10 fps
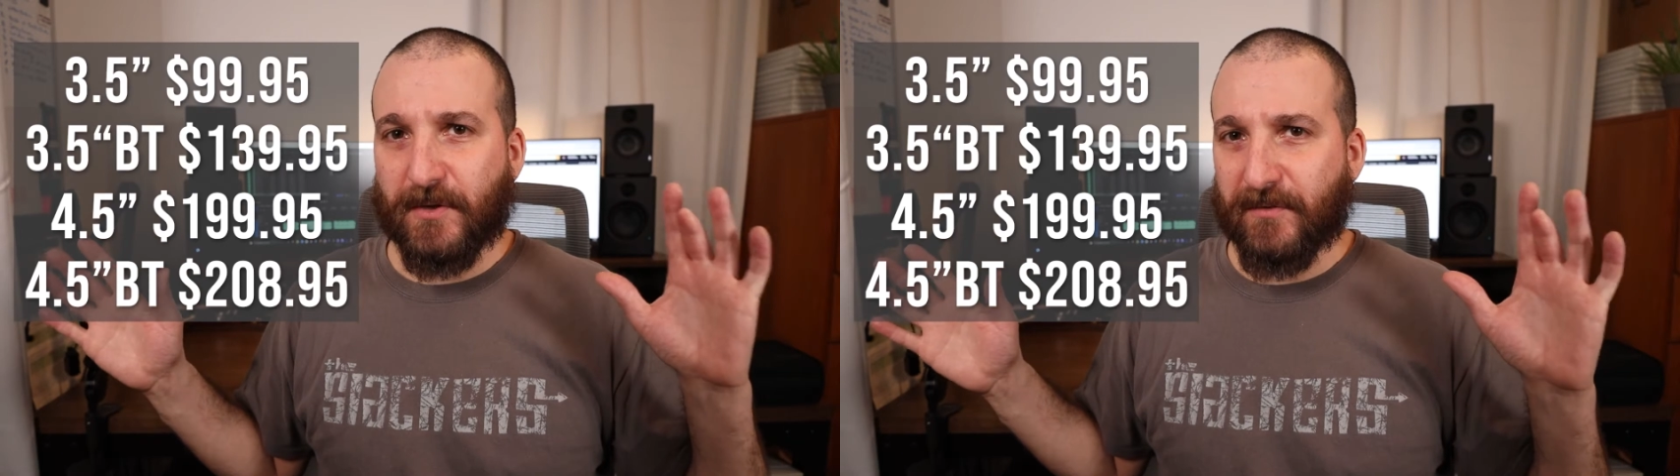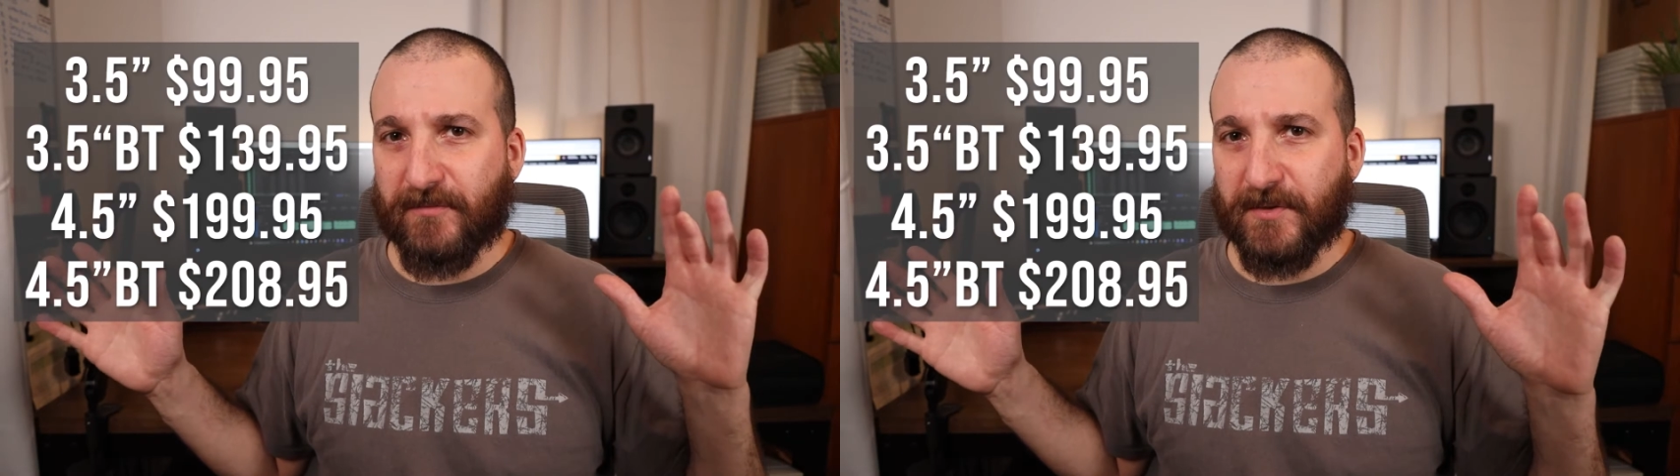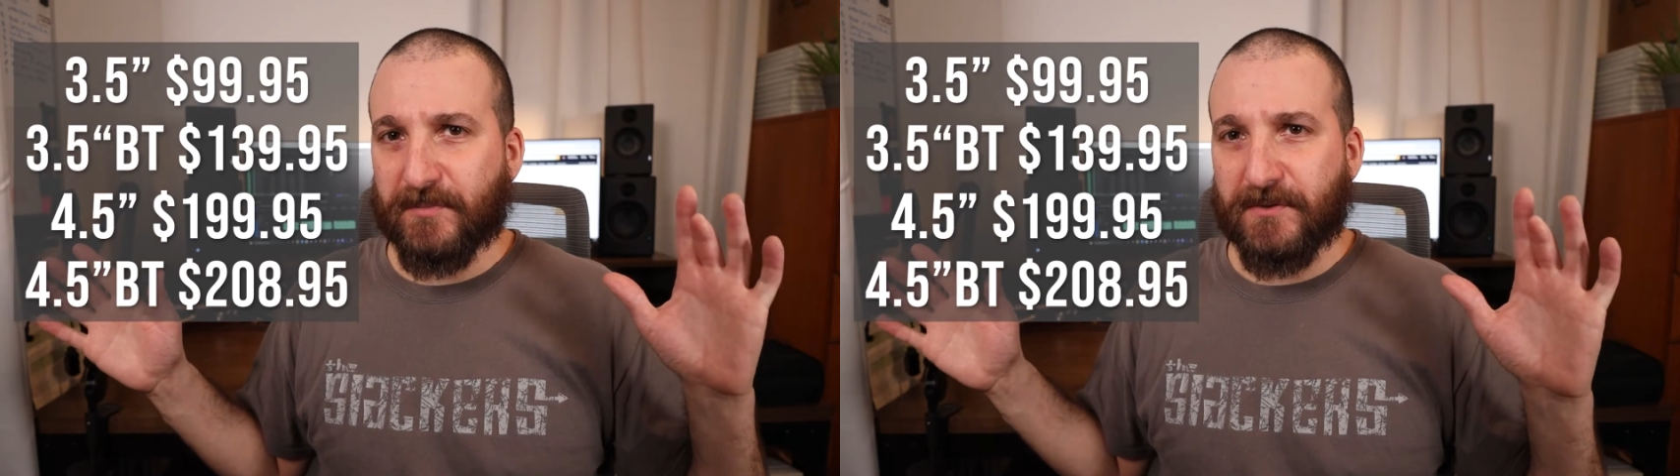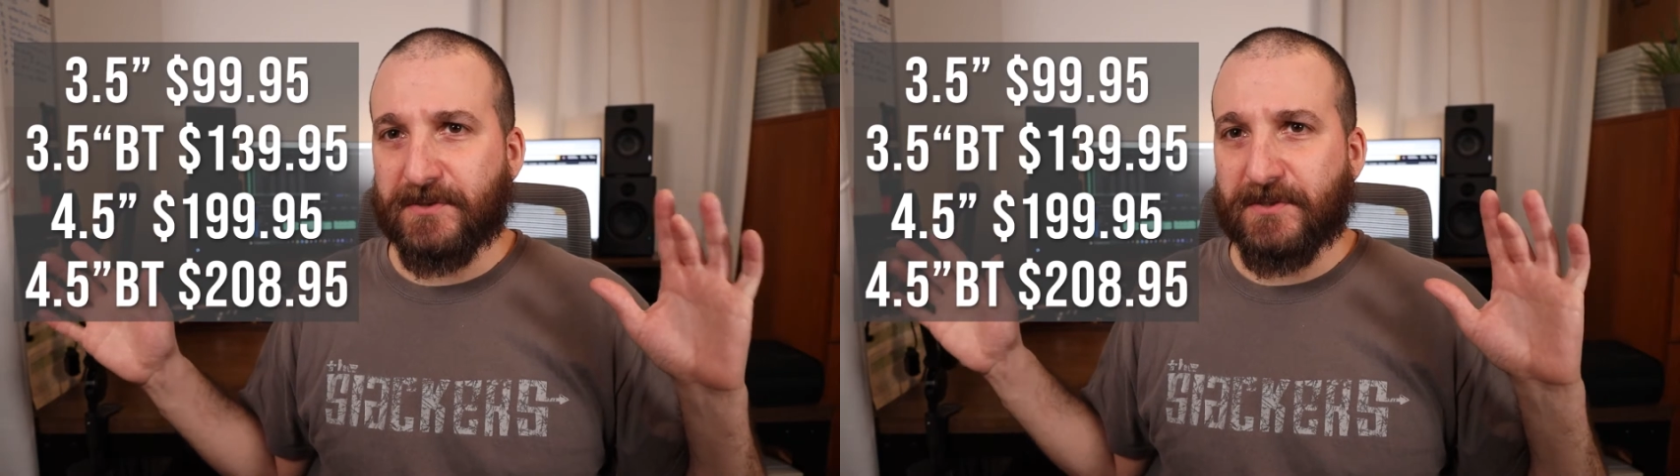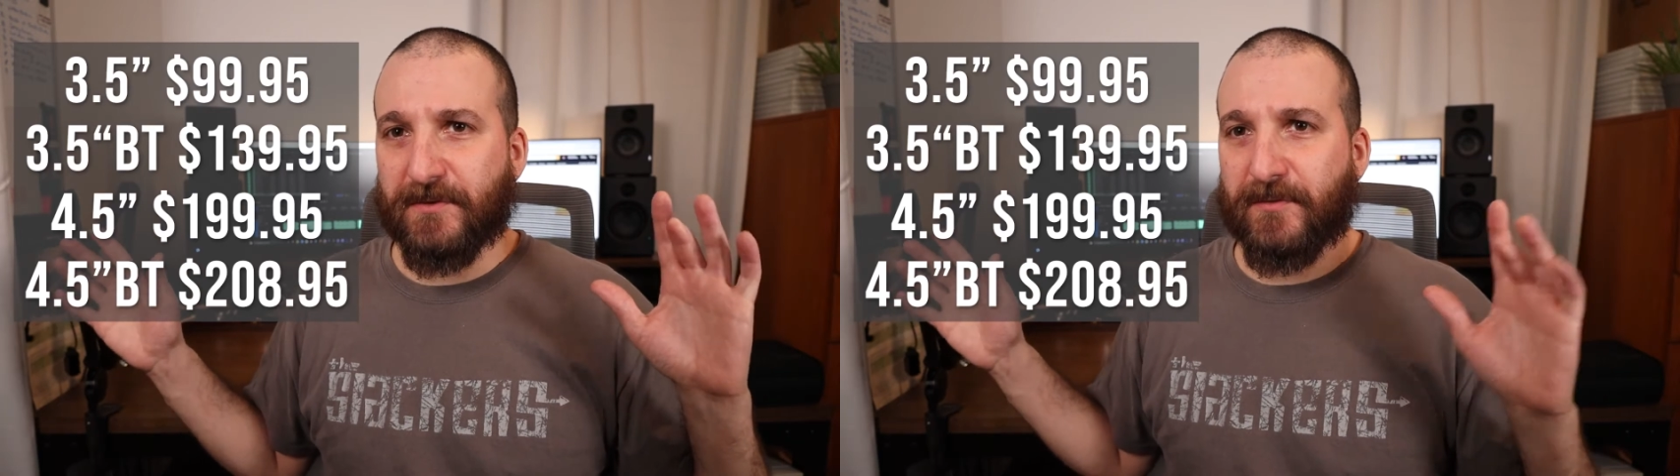going for the
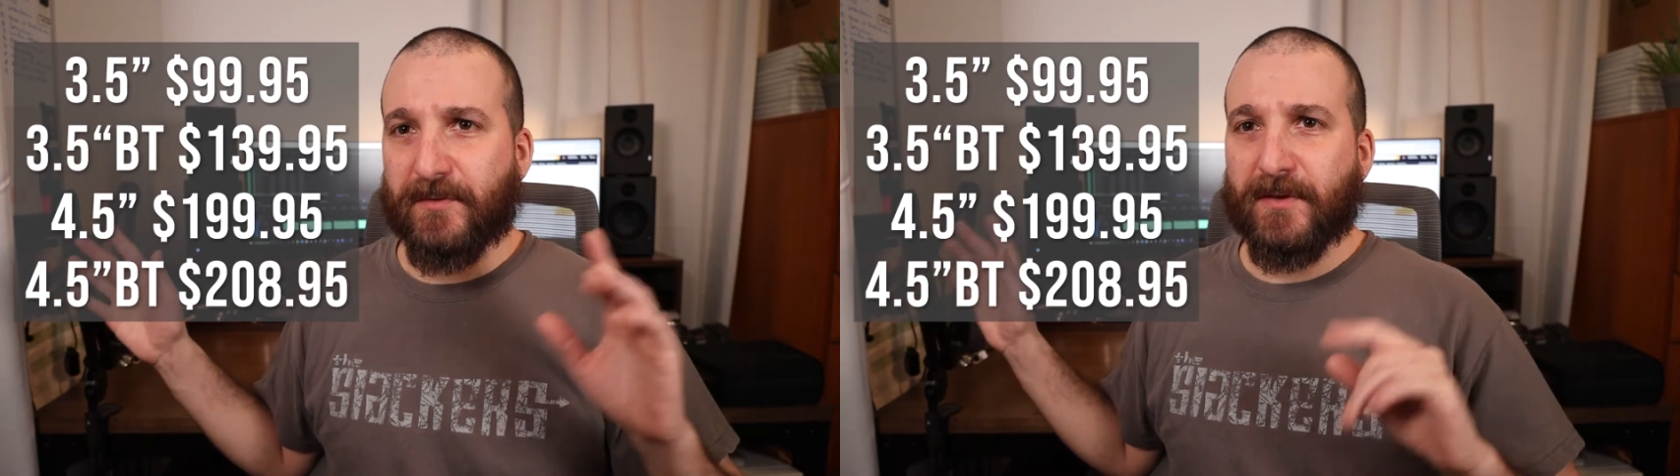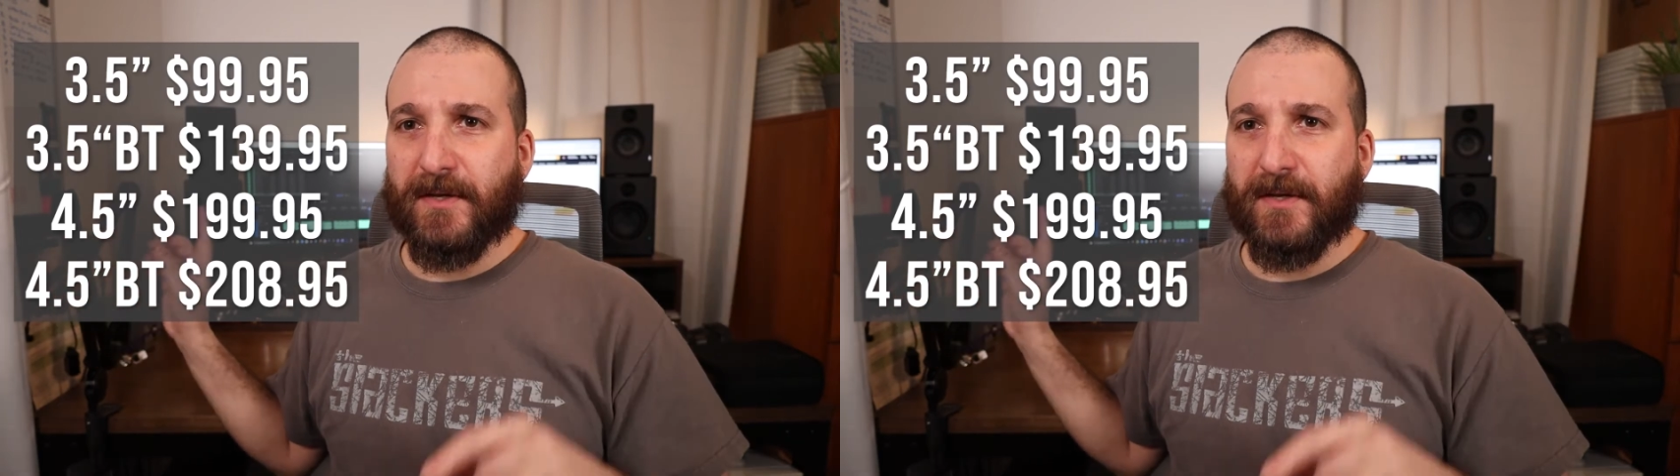Bluetooth,